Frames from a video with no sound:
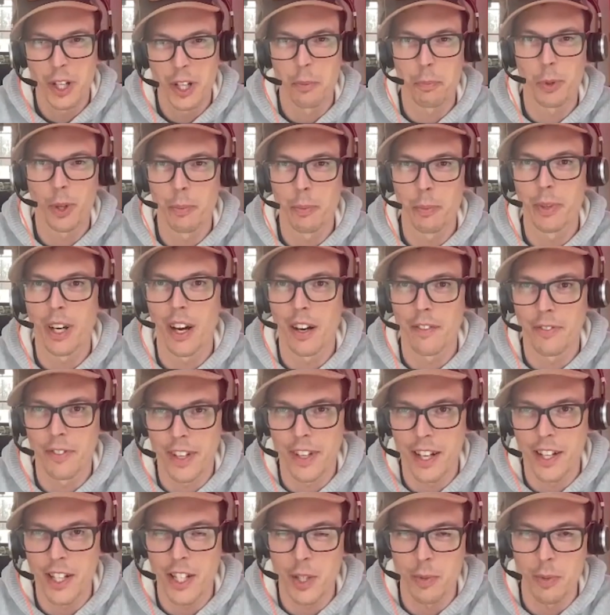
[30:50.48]
to print me
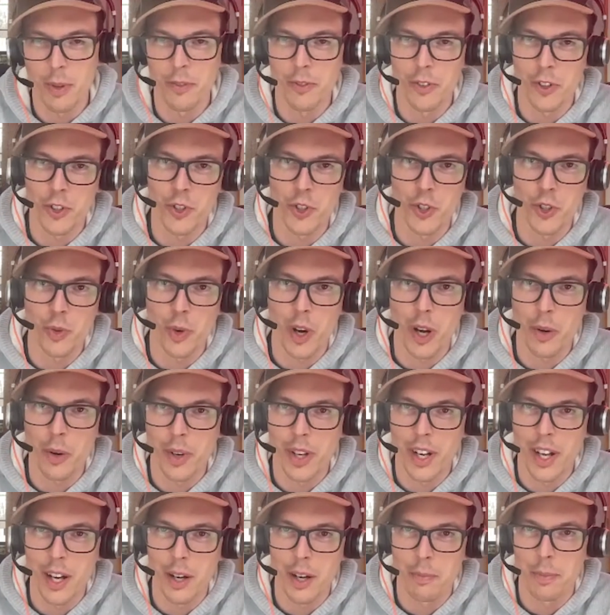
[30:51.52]
off an estimate versus right
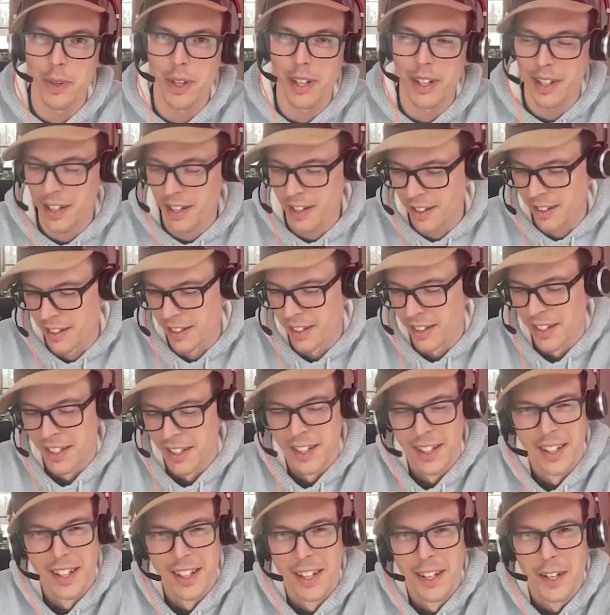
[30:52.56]
one up. But yeah,
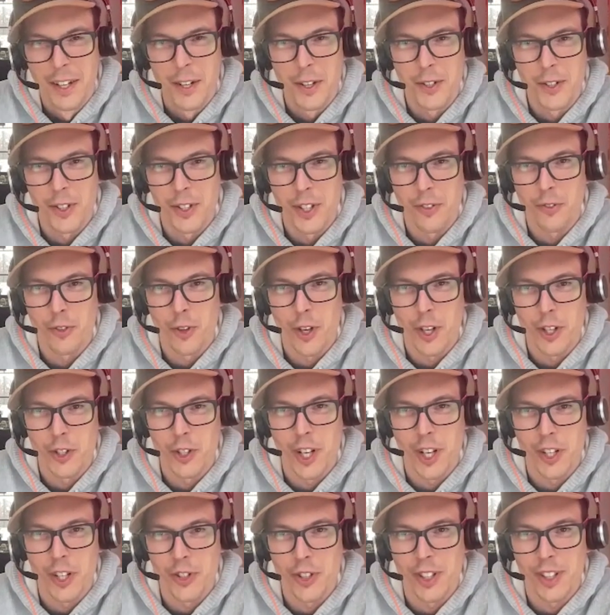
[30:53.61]
there's a
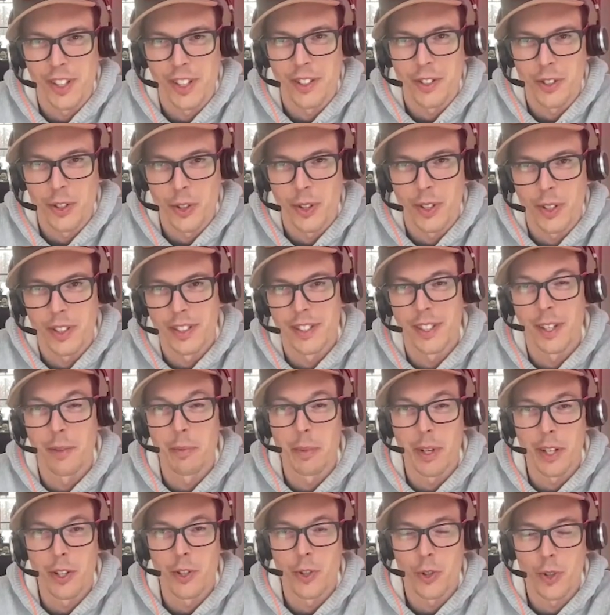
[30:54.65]
differentiation there too in
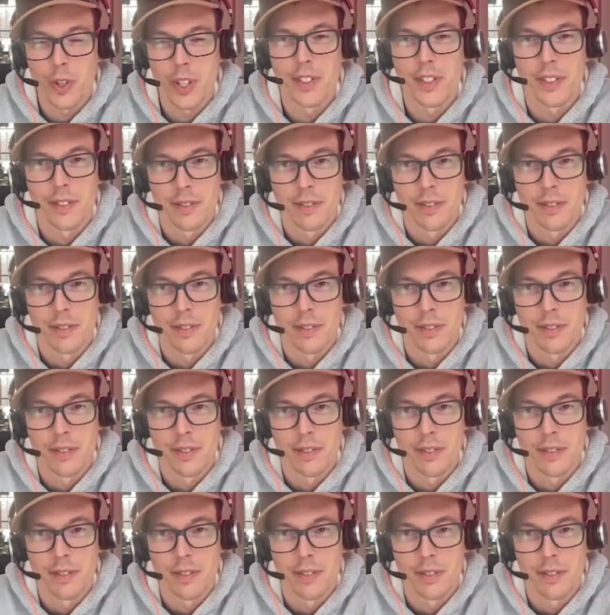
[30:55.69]
some industries.